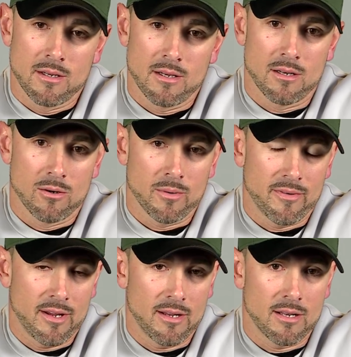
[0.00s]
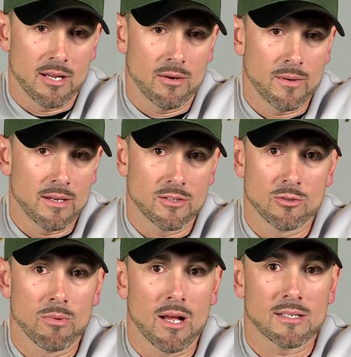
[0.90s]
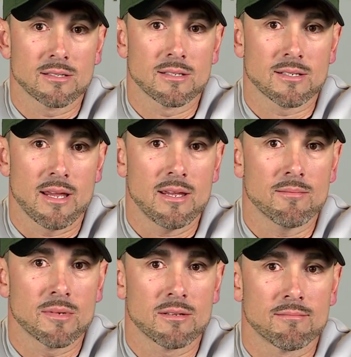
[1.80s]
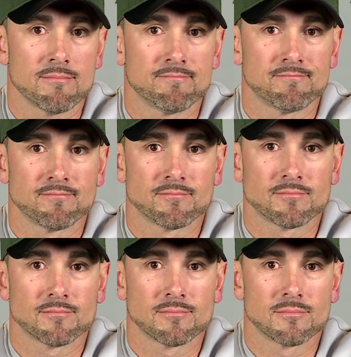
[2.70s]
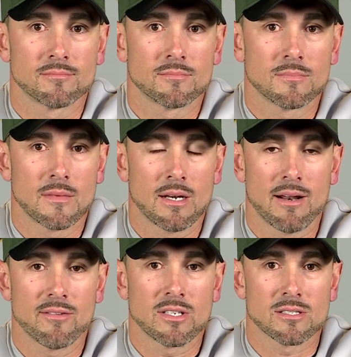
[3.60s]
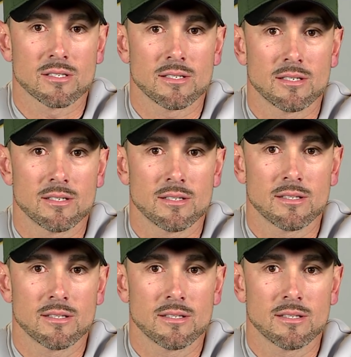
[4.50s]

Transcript: you know, we had two blocks in this game, and that obviously